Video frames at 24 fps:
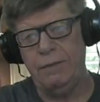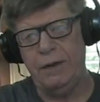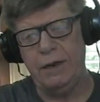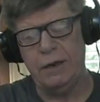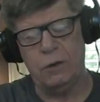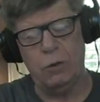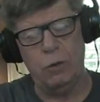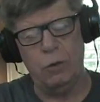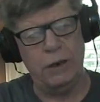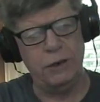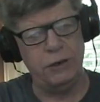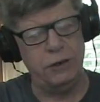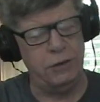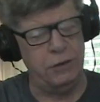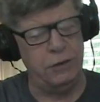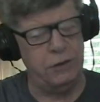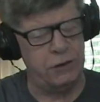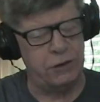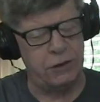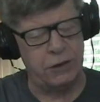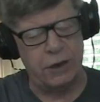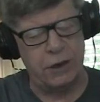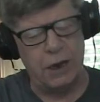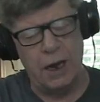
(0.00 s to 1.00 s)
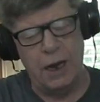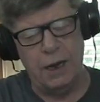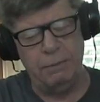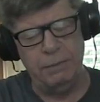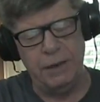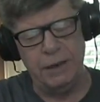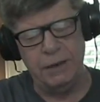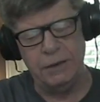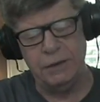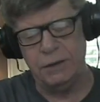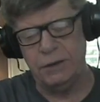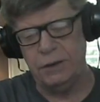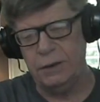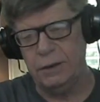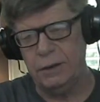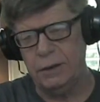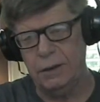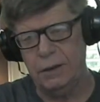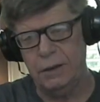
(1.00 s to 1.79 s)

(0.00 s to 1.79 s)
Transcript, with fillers: any questions, comments,